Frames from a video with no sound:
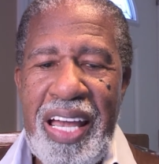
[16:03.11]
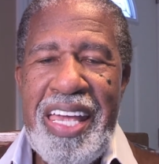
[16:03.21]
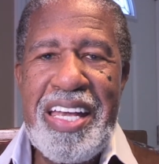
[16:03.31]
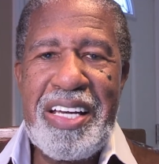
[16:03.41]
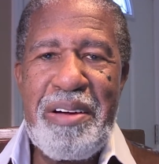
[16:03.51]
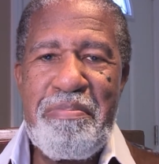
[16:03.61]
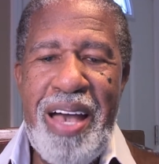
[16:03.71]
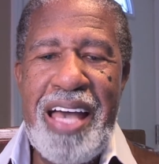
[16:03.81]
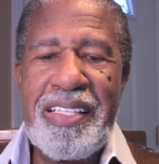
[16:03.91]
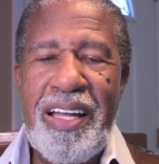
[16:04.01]
He
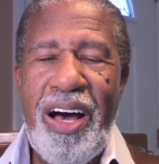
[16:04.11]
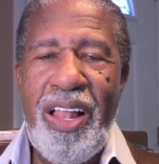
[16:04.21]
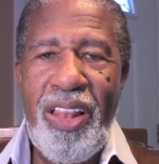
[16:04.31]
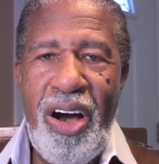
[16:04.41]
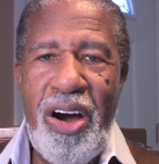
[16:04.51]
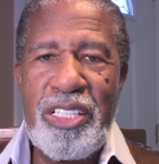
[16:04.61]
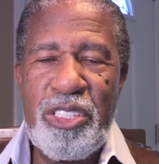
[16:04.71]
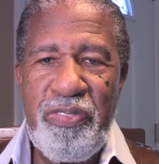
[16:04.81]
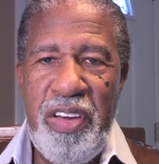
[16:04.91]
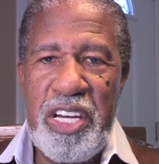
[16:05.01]
commanded a large
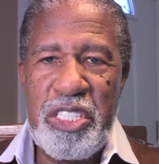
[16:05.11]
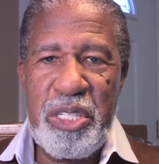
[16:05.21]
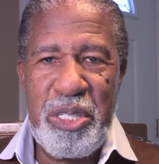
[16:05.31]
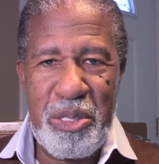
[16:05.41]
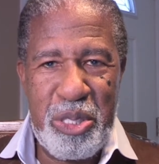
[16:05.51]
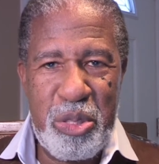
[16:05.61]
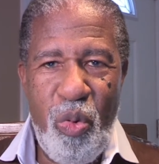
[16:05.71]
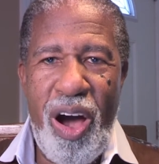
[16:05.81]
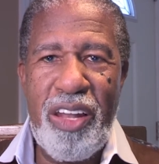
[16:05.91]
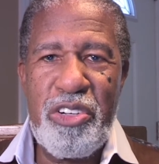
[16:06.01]
fish to
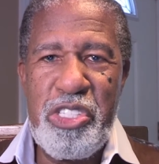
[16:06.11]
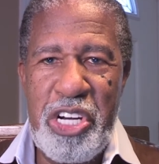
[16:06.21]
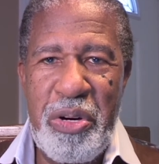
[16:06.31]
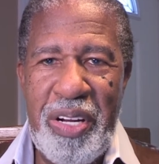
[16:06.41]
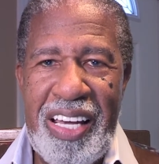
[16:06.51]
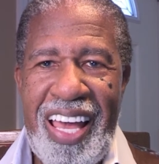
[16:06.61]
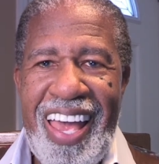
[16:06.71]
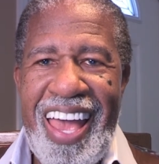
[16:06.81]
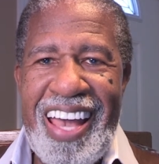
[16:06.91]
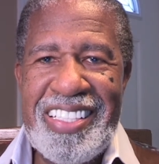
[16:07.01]
swallow Jonah
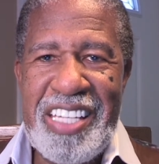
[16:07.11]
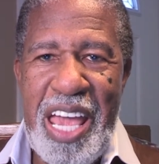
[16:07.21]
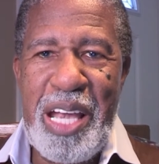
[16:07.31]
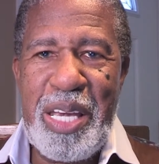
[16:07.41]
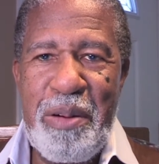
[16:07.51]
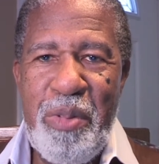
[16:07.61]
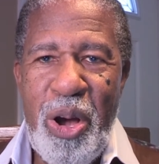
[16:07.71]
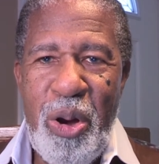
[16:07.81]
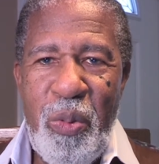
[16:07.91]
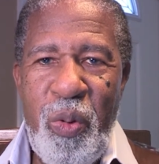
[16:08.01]
and take him
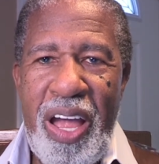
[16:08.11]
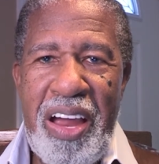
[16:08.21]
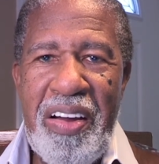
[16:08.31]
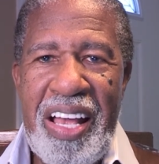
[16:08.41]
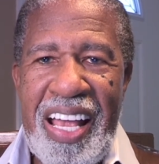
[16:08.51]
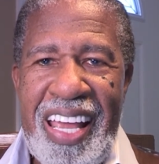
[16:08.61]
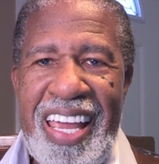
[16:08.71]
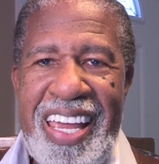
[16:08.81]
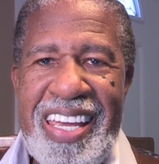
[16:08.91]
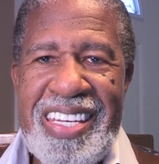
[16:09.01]
where
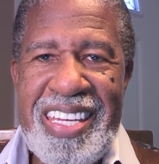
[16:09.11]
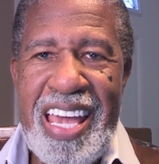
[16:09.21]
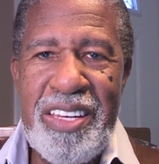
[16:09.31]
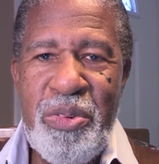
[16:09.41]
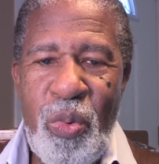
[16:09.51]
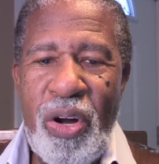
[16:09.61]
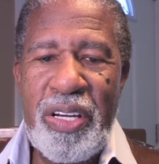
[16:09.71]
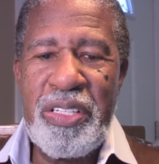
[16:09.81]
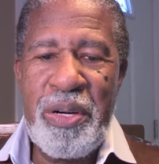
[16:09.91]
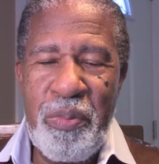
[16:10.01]
he didn't
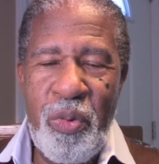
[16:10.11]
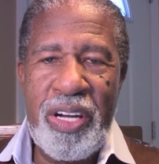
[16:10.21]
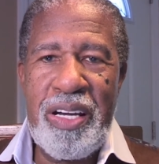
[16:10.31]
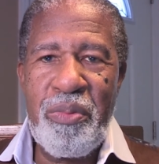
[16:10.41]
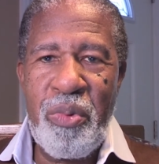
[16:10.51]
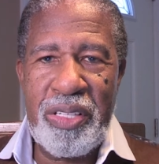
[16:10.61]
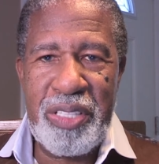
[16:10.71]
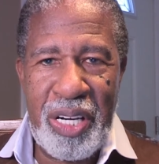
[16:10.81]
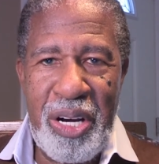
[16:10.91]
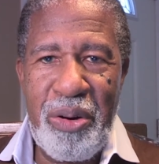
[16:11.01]
want
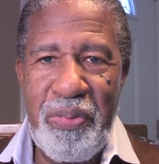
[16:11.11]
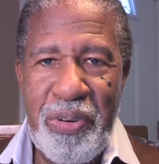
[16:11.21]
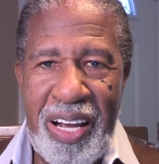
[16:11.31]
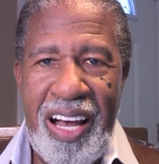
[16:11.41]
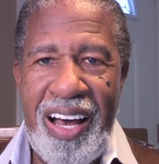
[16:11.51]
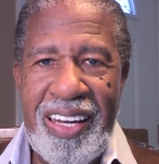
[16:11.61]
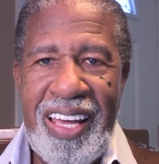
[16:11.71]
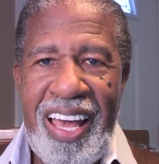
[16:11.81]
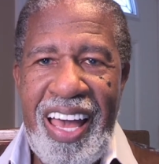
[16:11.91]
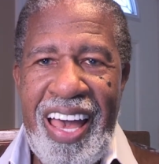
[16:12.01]
to go for God,
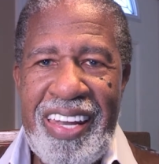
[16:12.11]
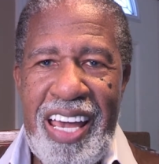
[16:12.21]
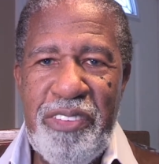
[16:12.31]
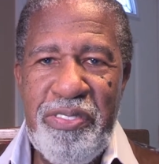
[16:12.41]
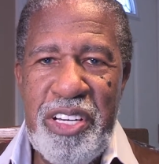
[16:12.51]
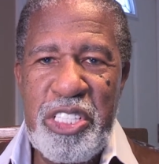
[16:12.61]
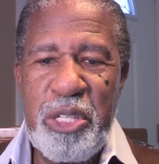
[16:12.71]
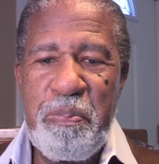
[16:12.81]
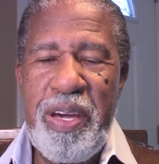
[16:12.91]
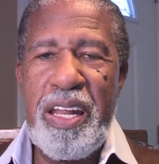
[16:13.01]
and that fish
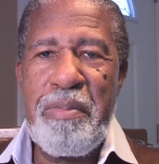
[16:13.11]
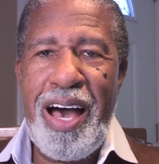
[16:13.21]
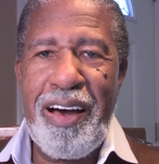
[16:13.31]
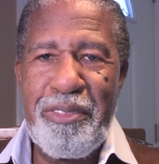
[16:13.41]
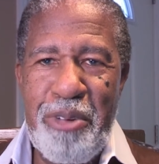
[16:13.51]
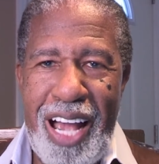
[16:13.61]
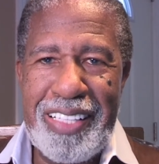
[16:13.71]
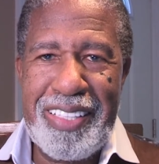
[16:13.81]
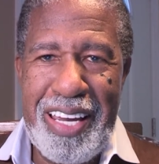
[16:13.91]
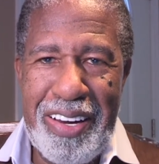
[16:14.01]
spit him out
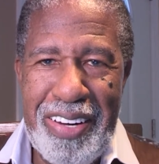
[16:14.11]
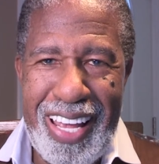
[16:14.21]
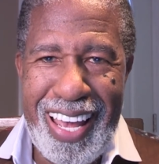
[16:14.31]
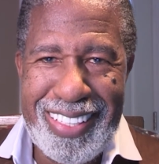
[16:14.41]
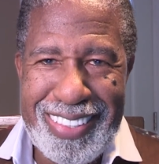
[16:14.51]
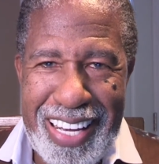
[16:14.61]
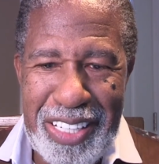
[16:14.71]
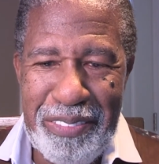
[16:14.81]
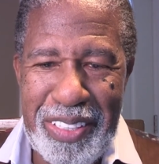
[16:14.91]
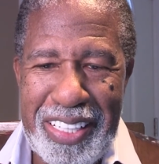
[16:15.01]
right there at
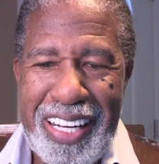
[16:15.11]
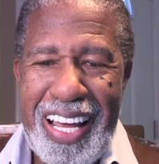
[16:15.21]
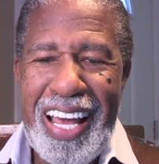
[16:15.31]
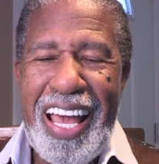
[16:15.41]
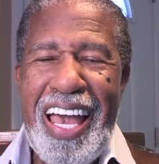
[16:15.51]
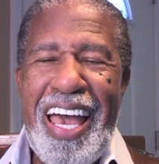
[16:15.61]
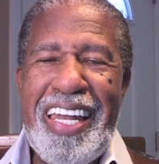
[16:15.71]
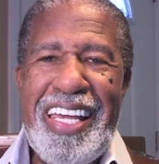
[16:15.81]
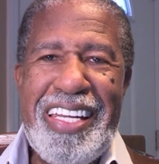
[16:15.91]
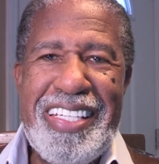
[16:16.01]
Nineveh, and
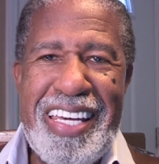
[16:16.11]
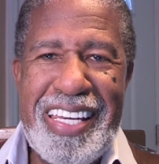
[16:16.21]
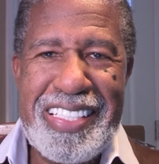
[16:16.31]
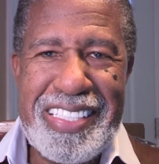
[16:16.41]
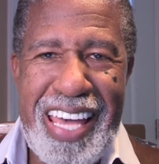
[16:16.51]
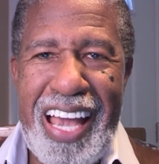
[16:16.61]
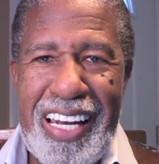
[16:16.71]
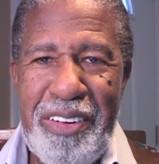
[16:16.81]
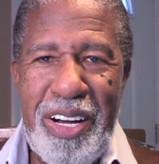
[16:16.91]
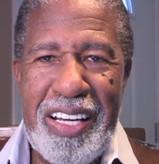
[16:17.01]
he did
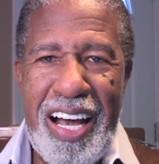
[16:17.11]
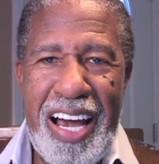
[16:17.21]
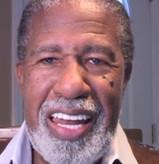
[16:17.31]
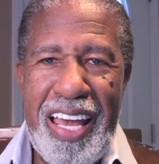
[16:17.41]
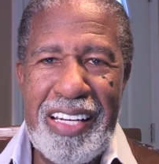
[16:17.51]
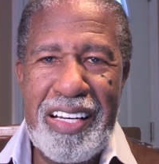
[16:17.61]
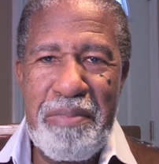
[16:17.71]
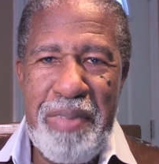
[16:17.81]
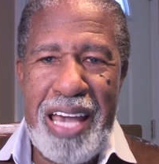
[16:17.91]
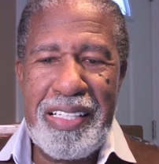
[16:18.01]
exactly what God had
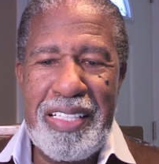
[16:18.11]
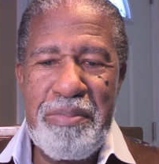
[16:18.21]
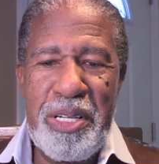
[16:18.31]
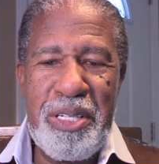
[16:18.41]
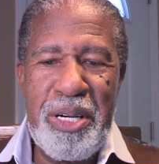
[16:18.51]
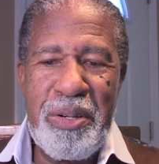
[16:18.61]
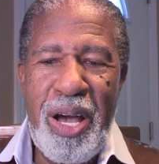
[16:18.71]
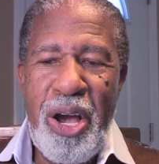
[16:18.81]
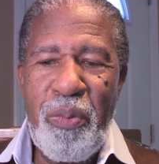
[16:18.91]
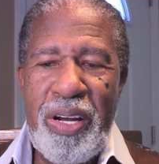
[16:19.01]
commanded him to do.
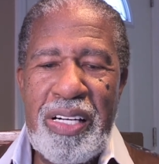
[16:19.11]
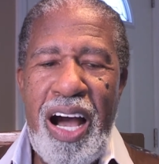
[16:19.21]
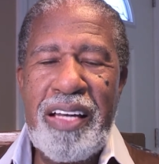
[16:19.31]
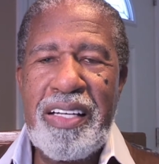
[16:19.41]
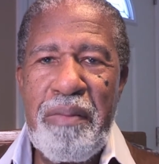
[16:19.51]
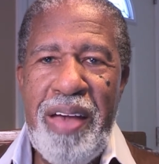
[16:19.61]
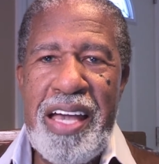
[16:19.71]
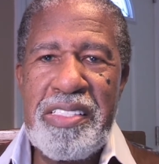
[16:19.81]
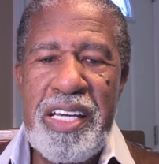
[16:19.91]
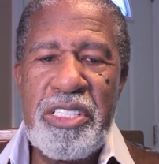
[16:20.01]
When God
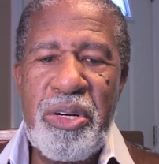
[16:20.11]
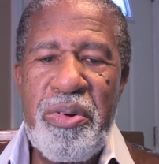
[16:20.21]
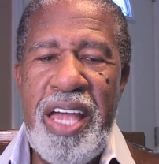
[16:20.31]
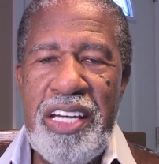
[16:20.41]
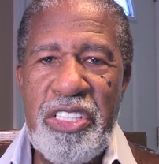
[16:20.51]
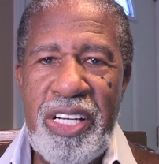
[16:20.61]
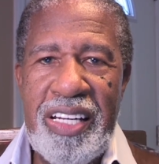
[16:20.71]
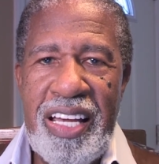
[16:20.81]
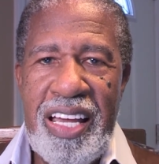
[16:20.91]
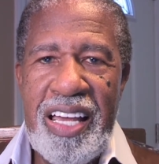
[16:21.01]
commands his
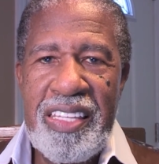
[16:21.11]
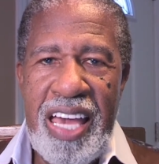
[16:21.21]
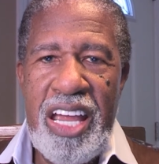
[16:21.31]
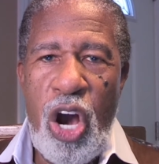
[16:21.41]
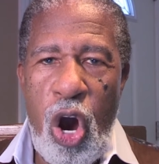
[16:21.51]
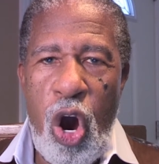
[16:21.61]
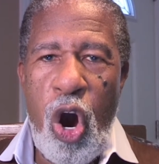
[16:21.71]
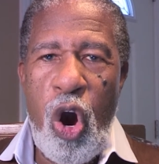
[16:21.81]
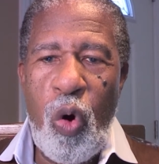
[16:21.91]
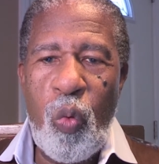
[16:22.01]
creation, they
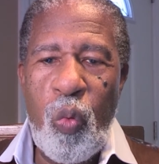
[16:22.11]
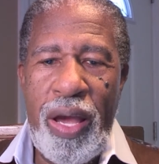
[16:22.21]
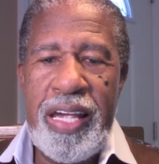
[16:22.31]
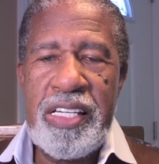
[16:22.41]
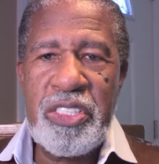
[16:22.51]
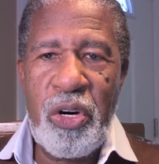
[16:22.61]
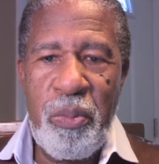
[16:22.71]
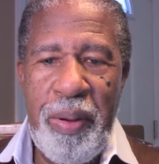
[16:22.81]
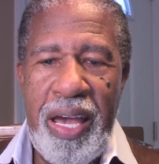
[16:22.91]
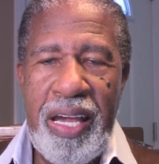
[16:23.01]
always
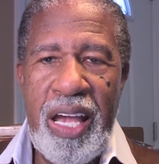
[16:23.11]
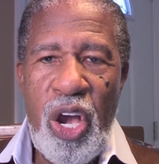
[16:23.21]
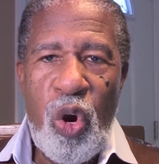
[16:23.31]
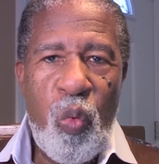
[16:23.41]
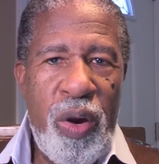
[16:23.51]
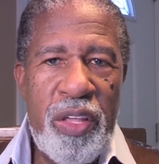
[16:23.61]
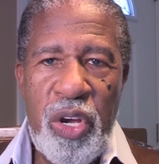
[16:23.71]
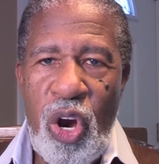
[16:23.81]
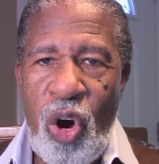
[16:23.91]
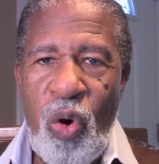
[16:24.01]
obey. We're
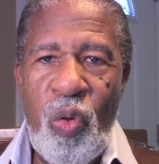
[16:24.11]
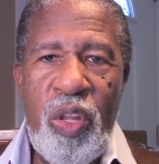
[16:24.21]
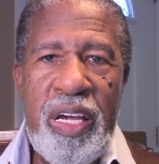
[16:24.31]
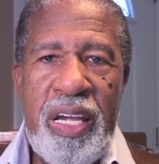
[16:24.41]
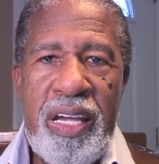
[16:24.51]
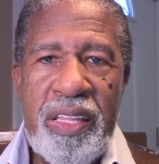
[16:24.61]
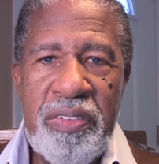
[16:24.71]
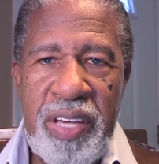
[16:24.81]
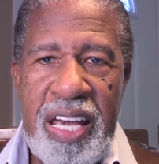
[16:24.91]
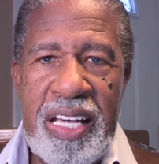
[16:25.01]
the only
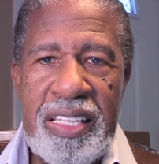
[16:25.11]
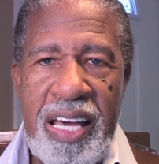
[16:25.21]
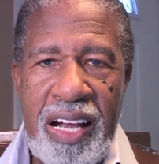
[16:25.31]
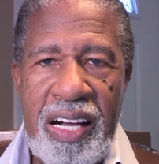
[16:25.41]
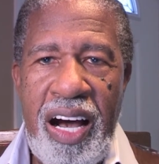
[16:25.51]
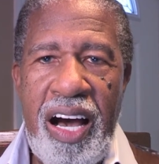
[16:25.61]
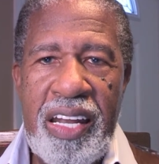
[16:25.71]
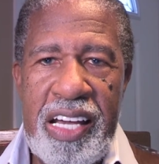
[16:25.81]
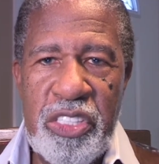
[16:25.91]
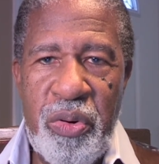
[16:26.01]
thing that God
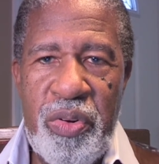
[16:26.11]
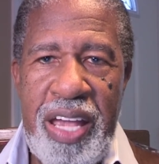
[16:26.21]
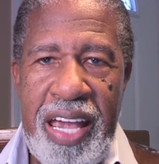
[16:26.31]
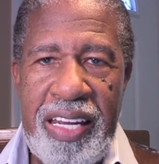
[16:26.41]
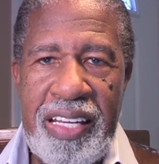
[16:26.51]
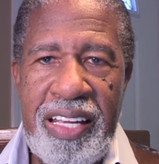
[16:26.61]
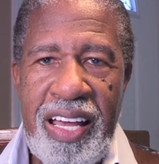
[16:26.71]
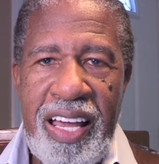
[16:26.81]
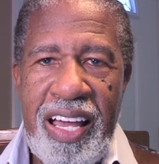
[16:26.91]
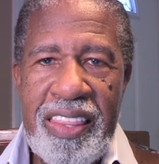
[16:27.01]
has created
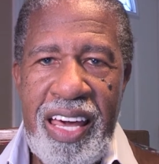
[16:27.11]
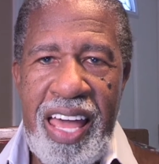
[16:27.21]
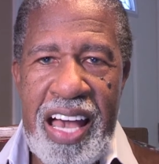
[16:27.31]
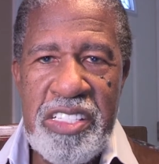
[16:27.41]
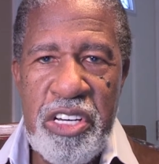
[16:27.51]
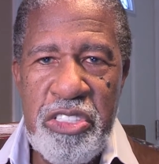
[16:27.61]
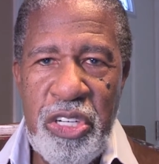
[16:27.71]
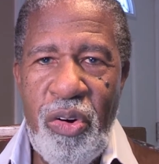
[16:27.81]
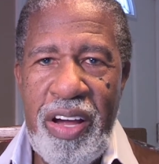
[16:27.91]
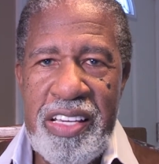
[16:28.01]
that has a
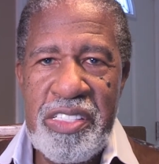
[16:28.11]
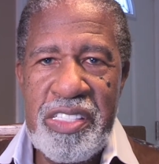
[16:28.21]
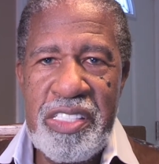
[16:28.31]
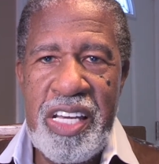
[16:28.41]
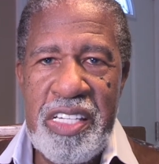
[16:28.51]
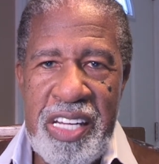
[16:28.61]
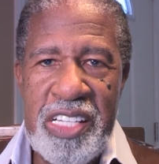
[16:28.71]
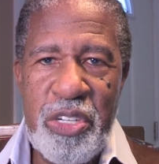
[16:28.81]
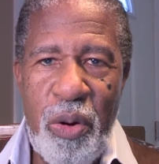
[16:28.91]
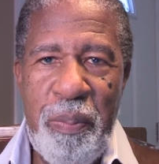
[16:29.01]
choice to
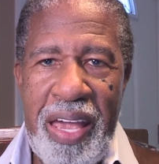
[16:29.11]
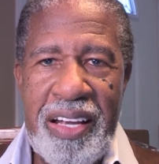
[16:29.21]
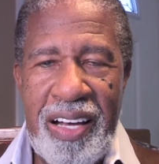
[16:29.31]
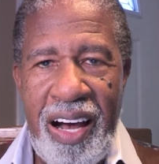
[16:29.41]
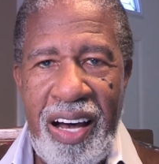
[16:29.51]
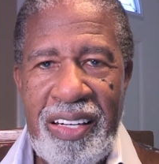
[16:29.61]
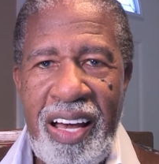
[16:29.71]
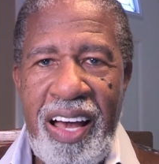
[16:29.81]
disobey God.